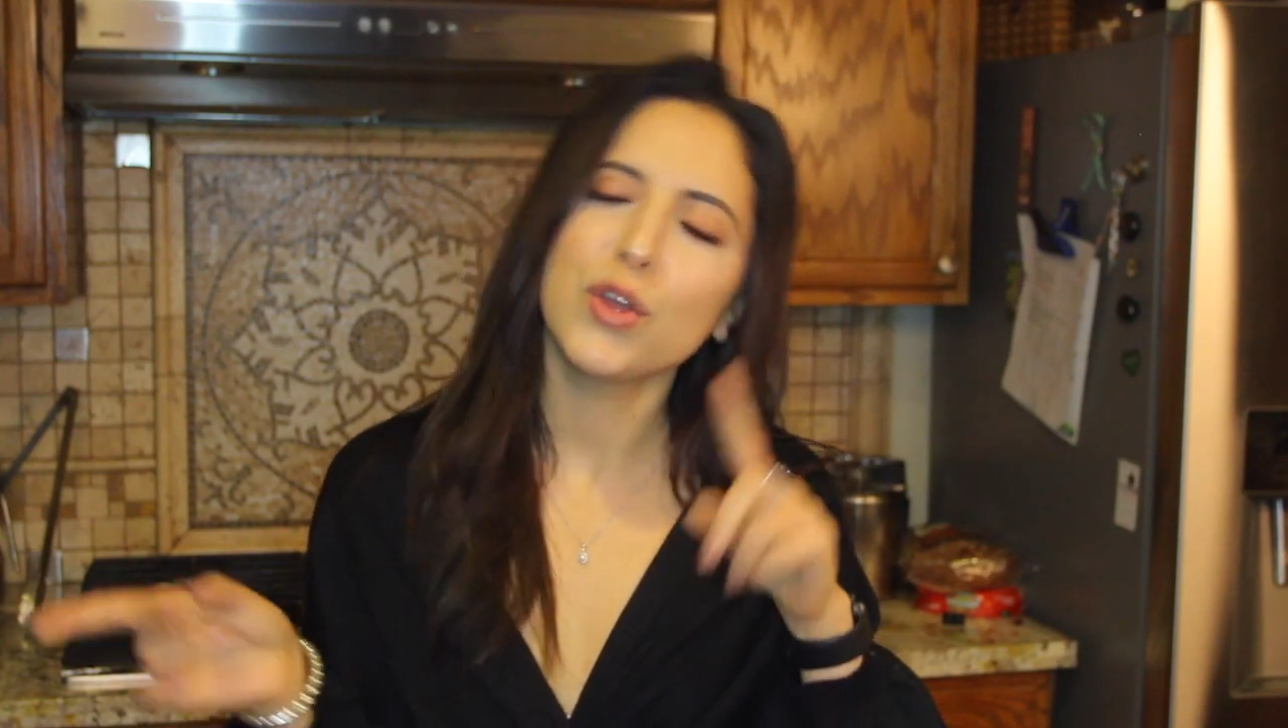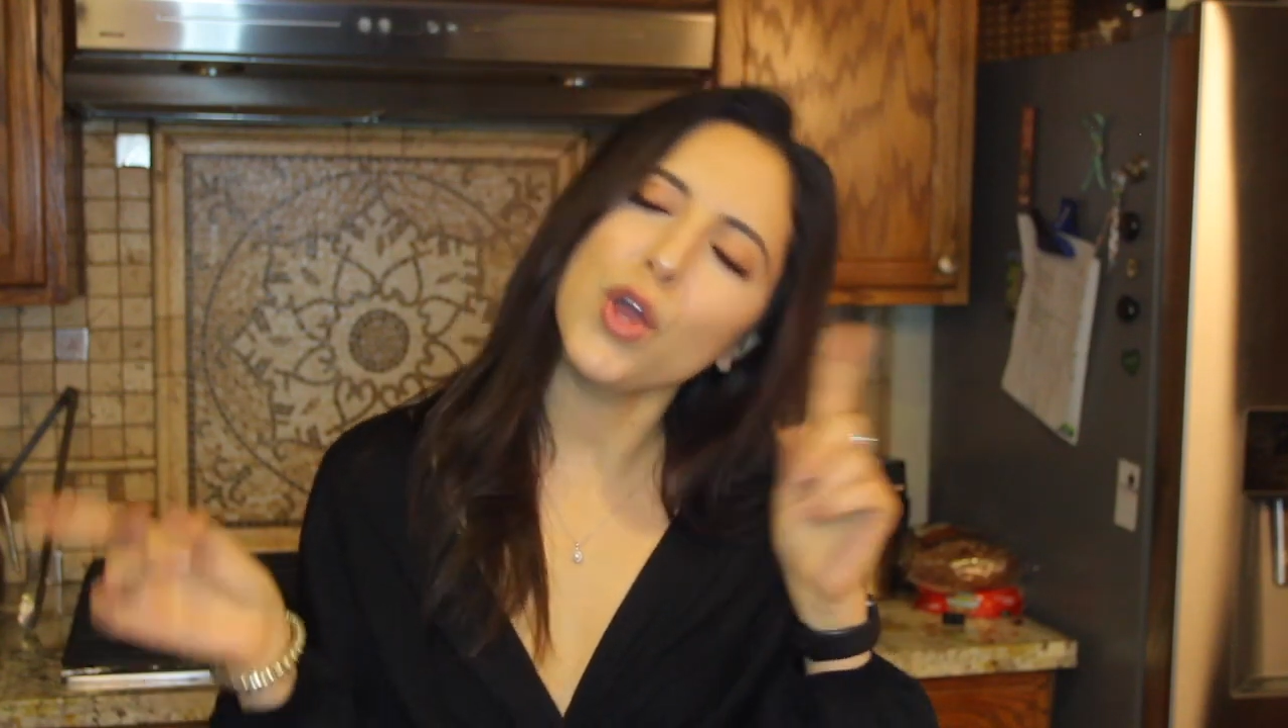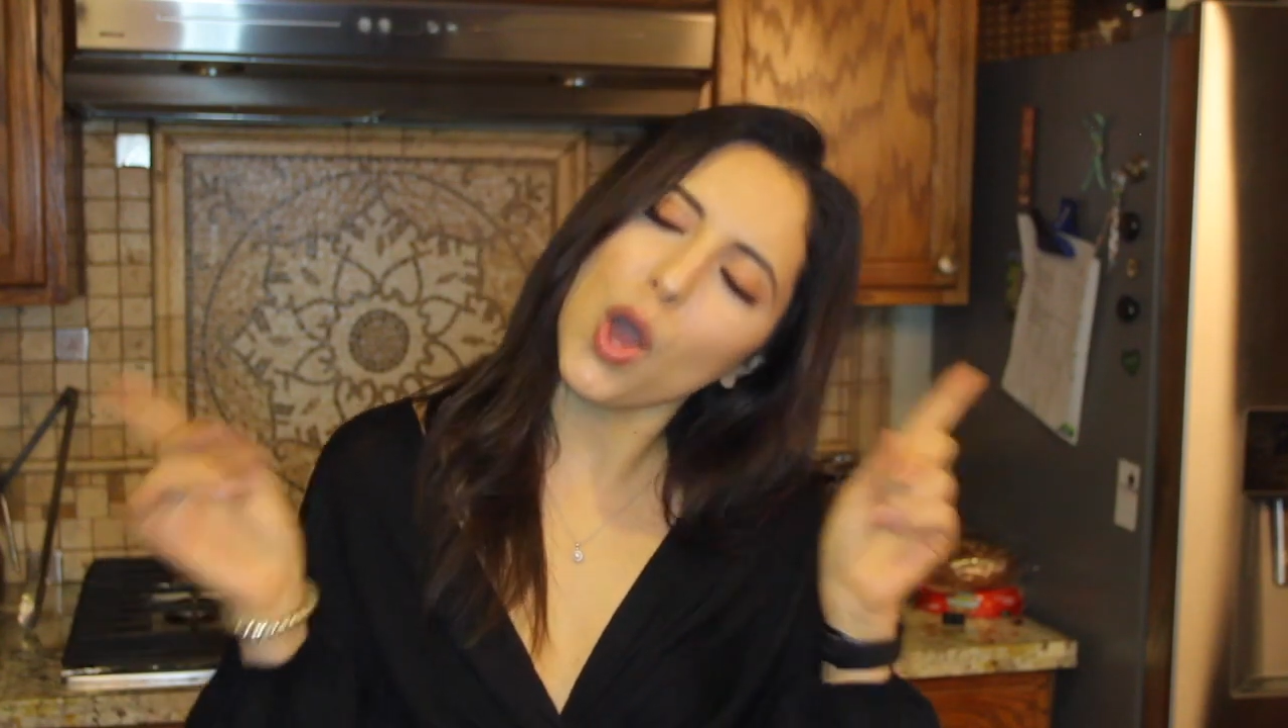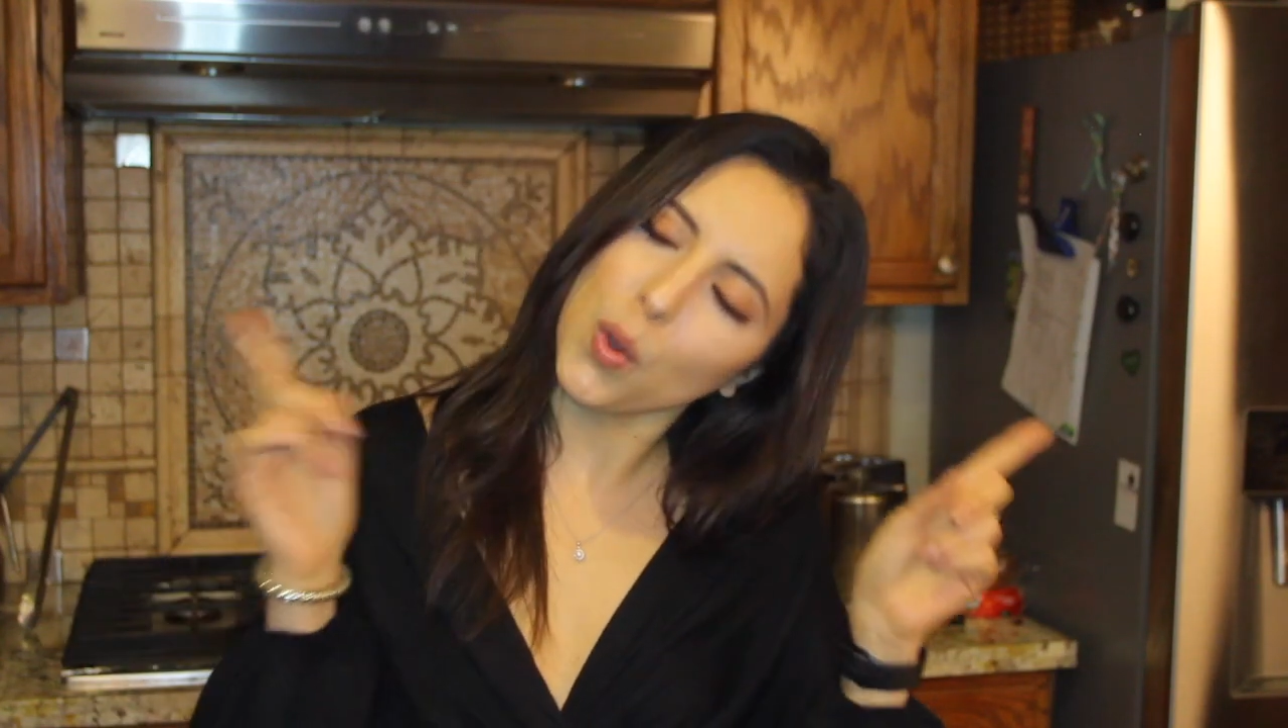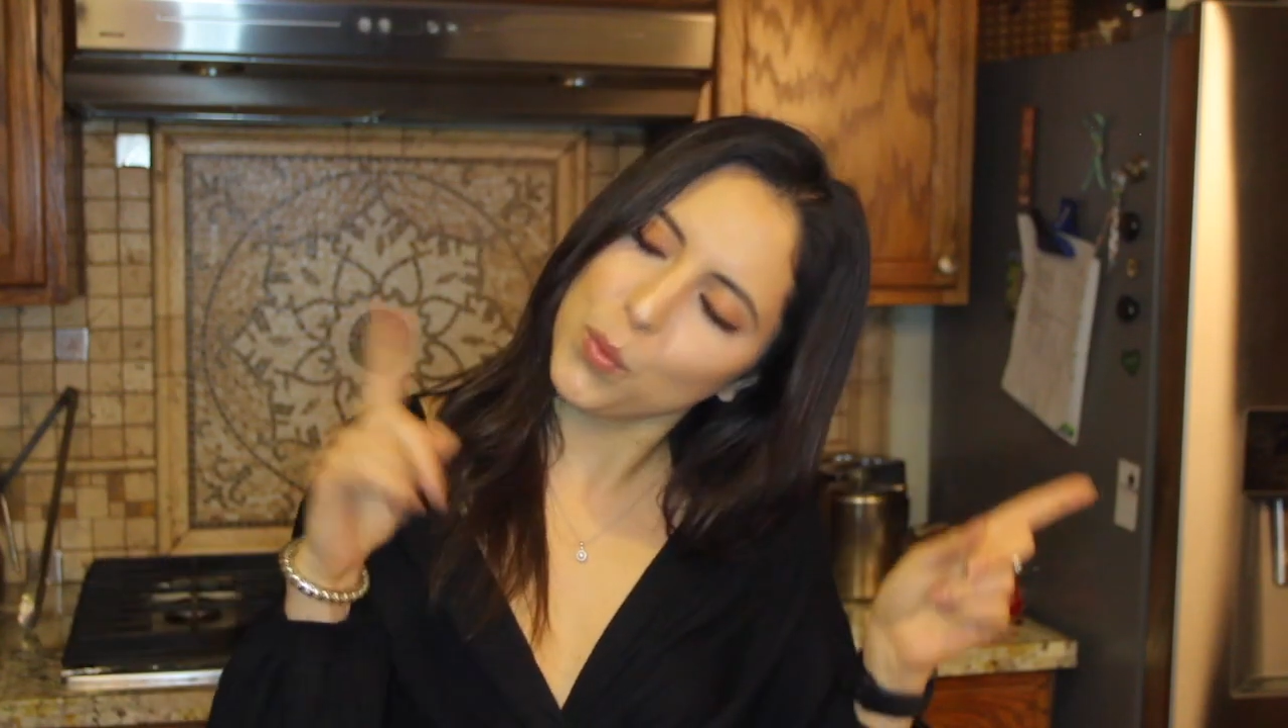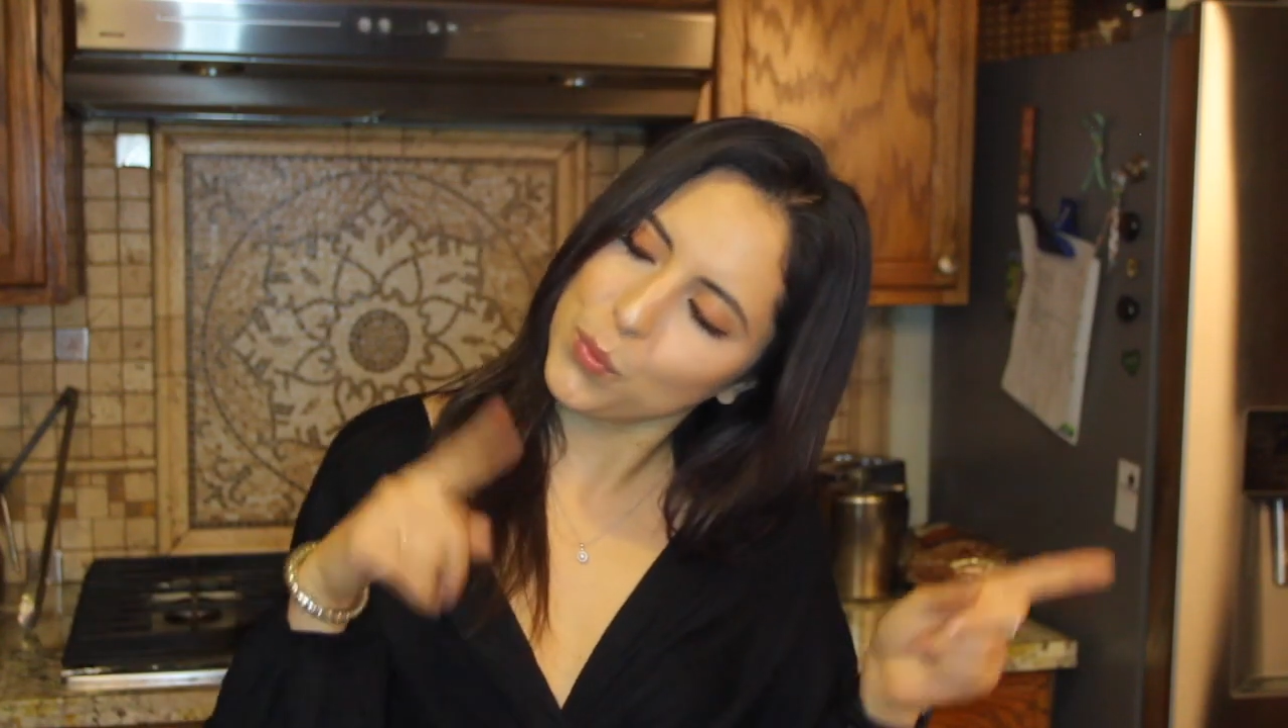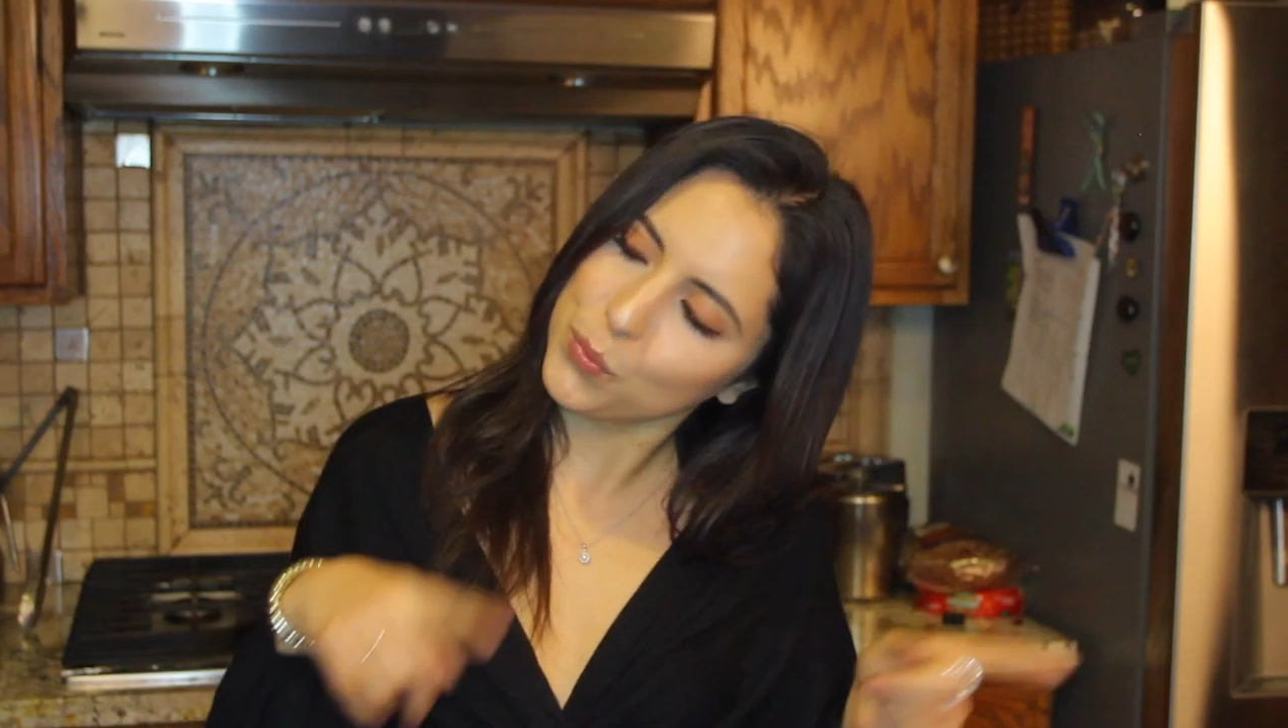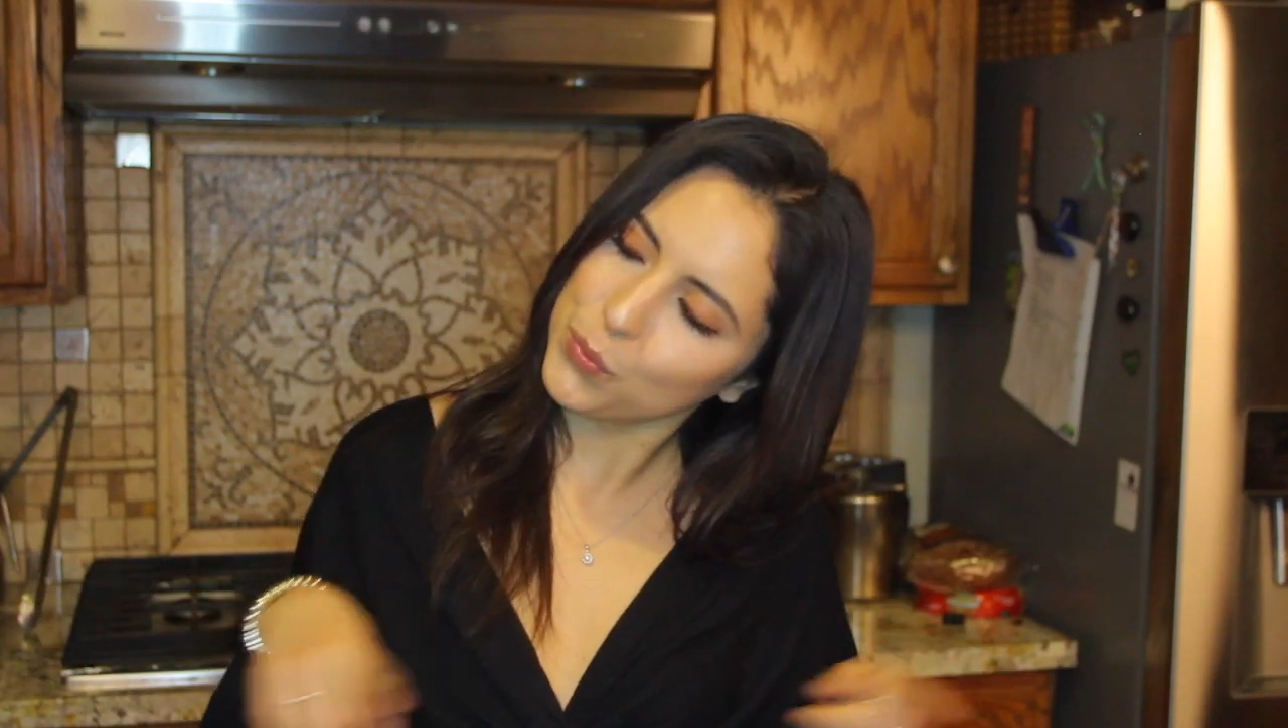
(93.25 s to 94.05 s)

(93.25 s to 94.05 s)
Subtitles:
go.